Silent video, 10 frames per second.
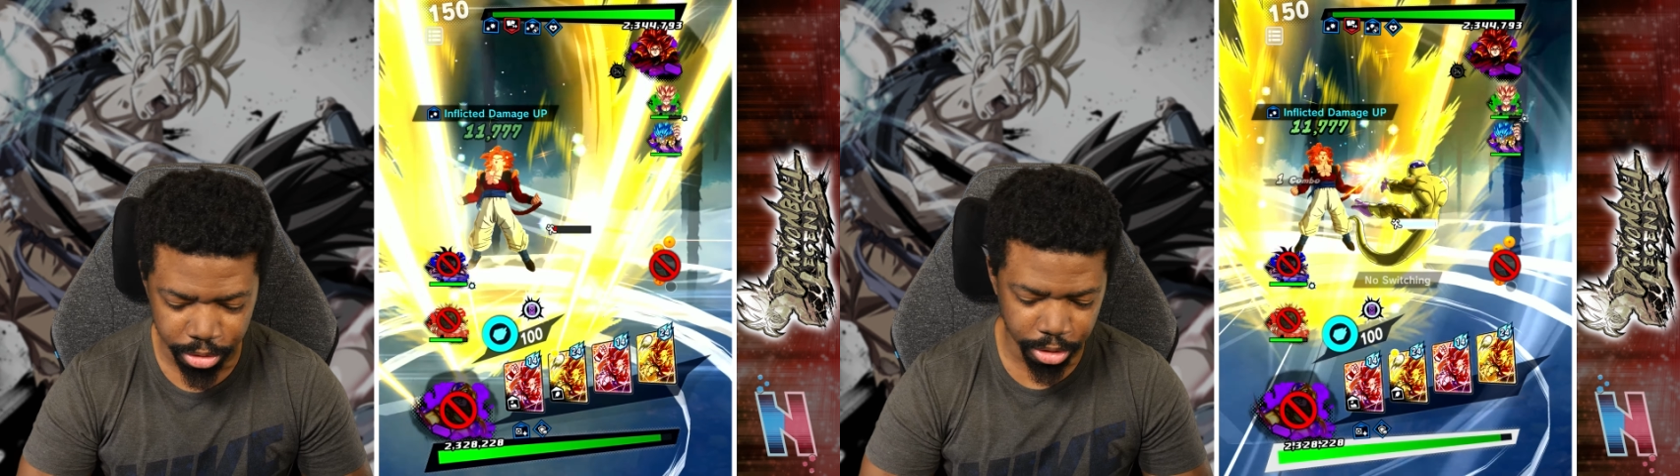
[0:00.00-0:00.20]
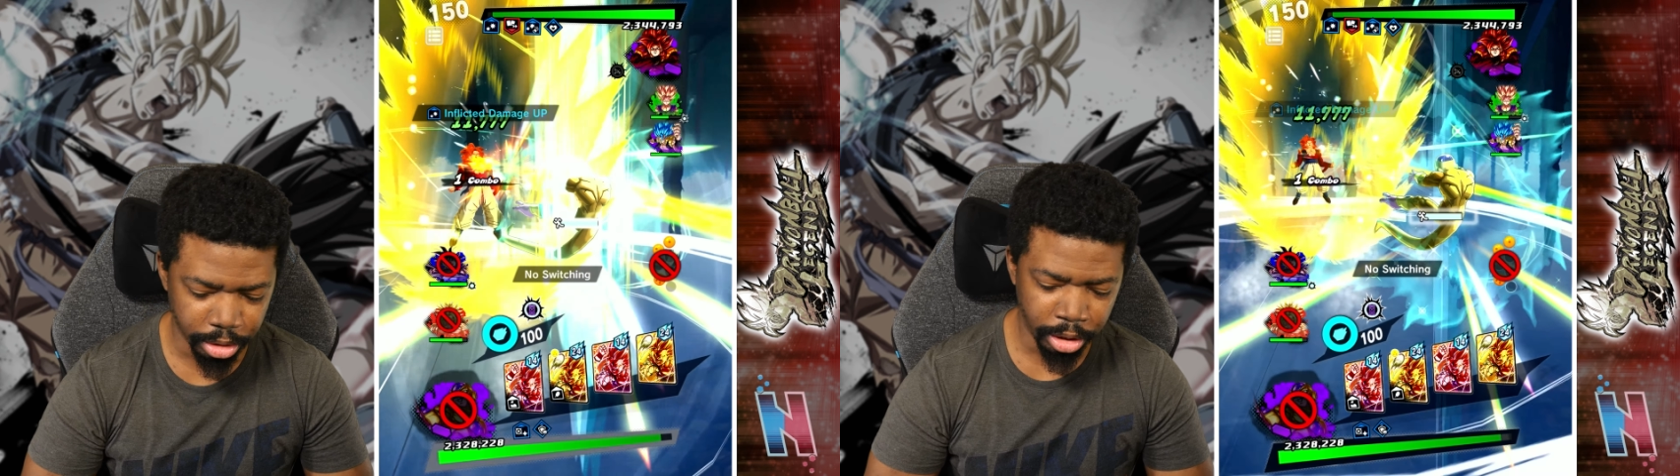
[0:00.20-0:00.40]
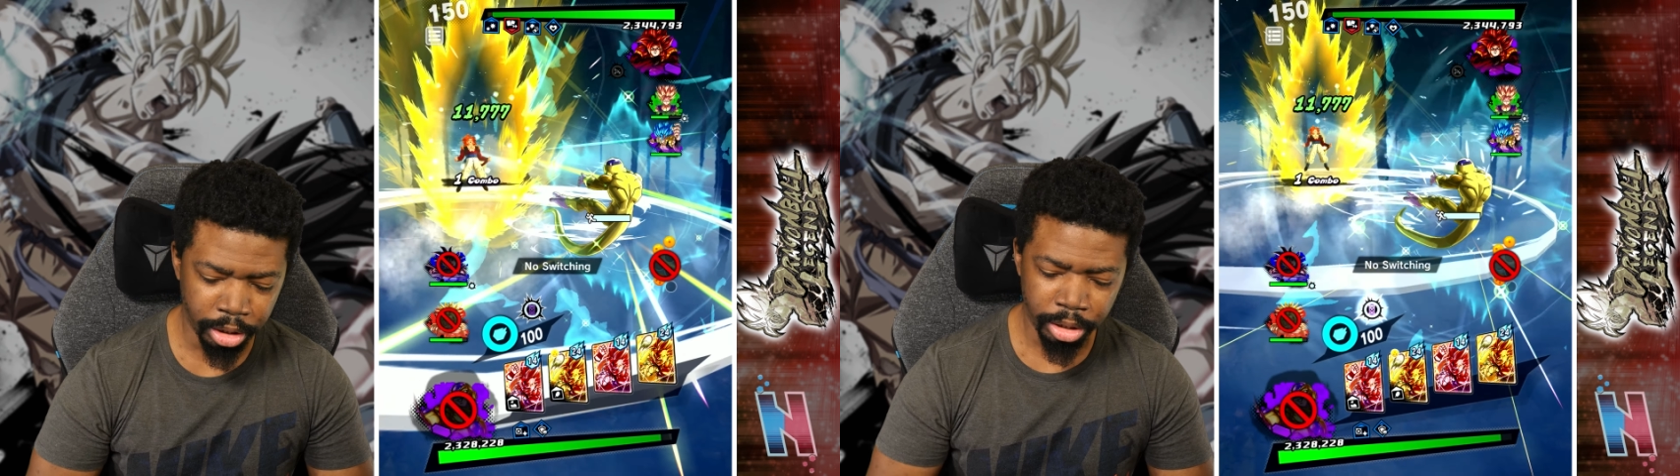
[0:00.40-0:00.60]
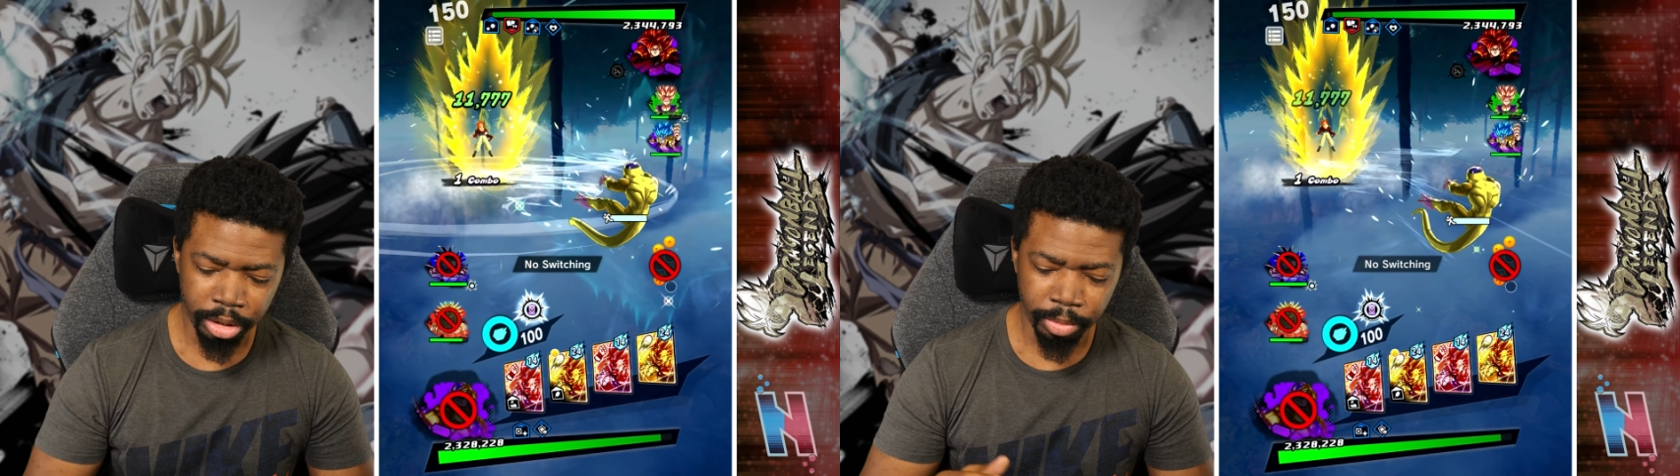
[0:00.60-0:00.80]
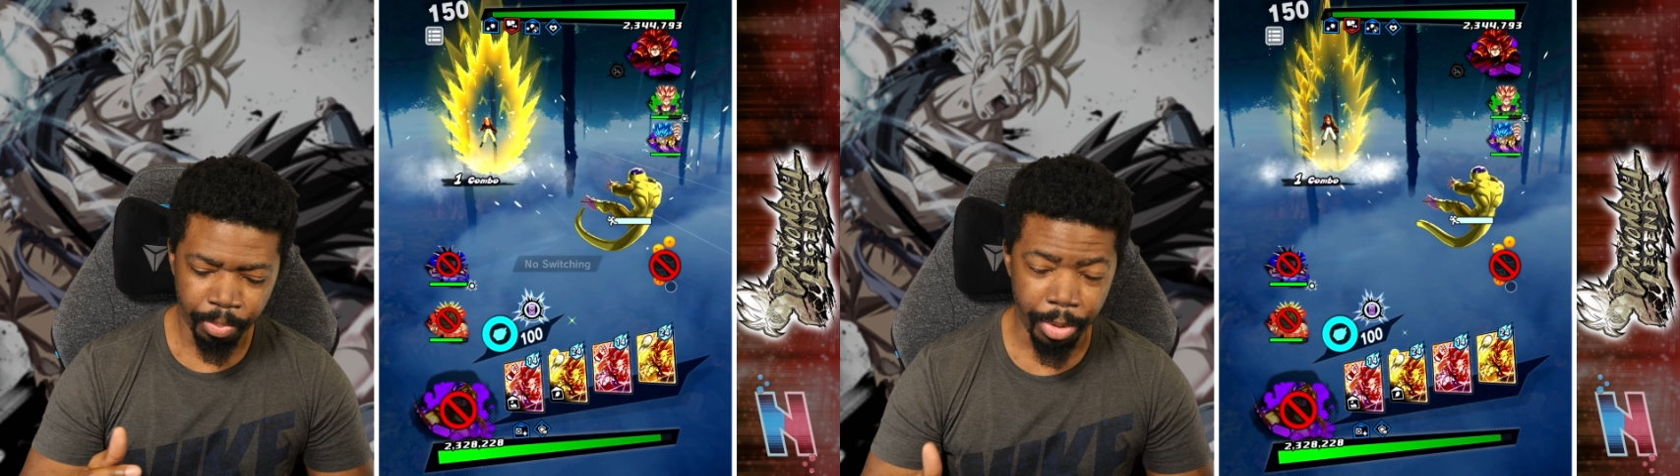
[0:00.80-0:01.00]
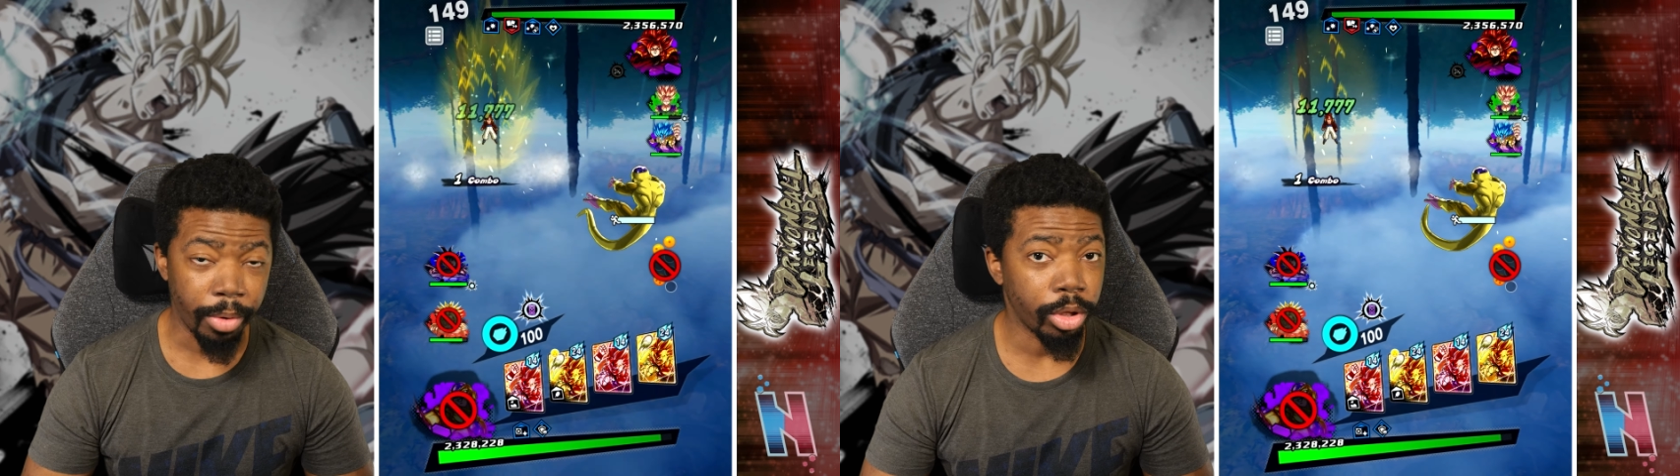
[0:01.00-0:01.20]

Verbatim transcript: dope. I